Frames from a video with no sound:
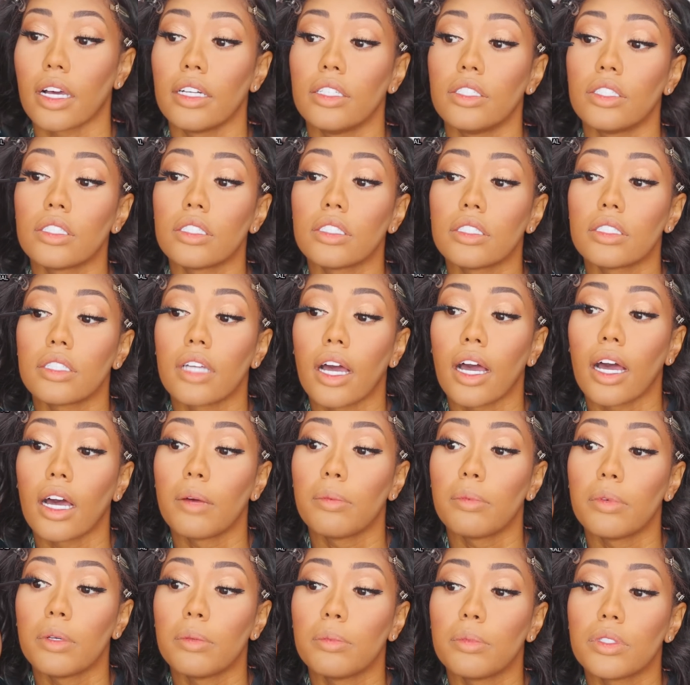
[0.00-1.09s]
I just
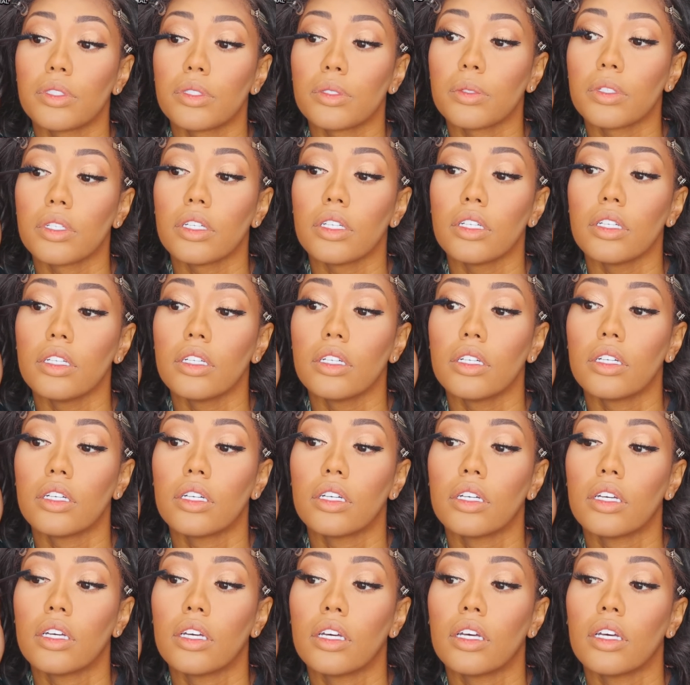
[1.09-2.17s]
tap in between
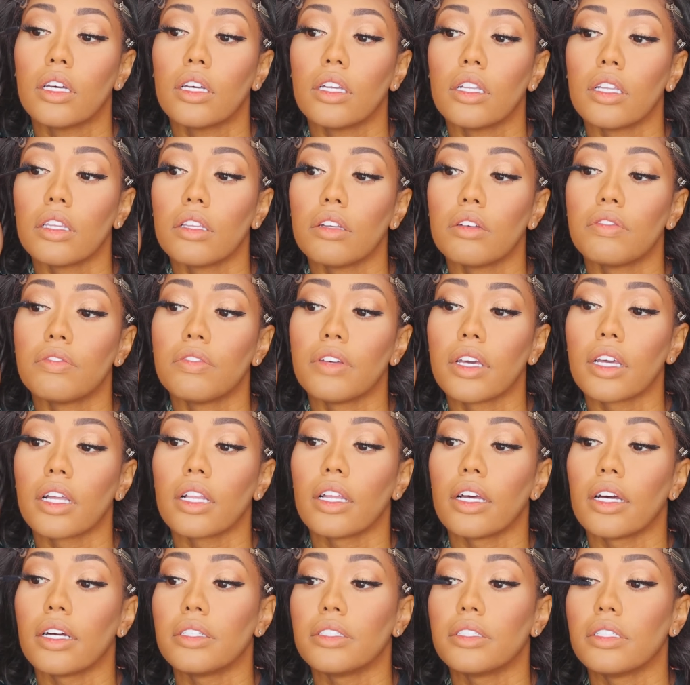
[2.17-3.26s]
the fake
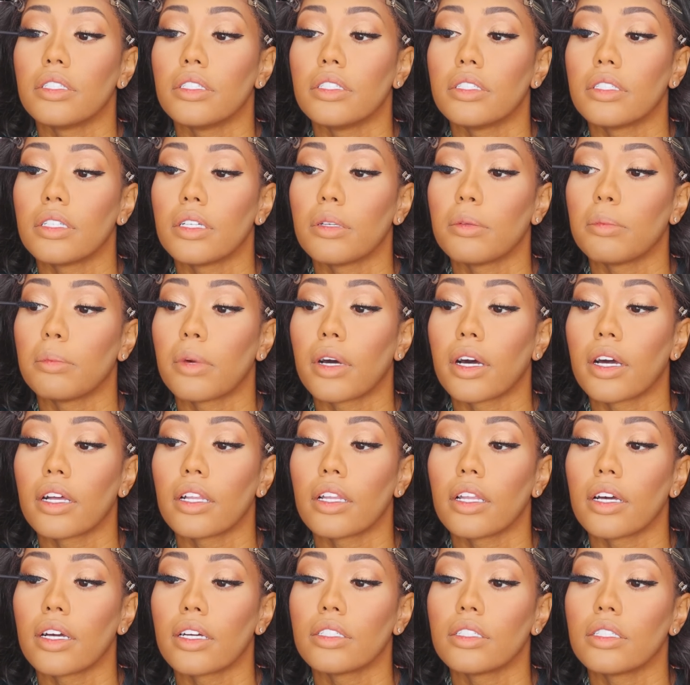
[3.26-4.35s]
lashes and my
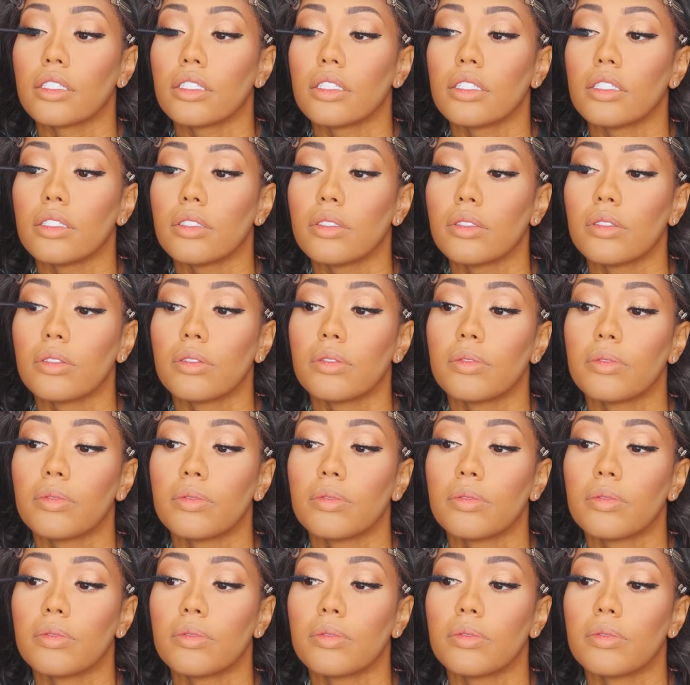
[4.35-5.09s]
lashes.